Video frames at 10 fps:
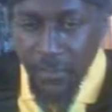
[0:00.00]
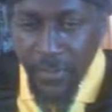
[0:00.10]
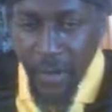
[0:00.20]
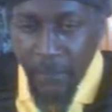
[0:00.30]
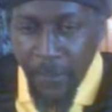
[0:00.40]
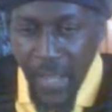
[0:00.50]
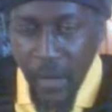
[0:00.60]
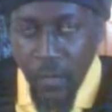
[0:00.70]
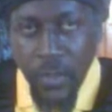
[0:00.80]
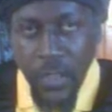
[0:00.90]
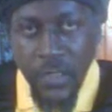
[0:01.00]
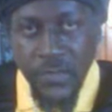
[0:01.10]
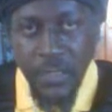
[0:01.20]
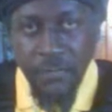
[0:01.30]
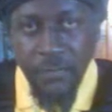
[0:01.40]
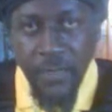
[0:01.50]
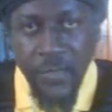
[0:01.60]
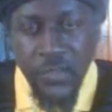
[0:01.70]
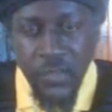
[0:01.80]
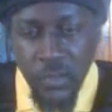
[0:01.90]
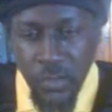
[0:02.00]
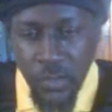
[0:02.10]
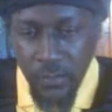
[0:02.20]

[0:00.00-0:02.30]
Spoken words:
But our power is in nature.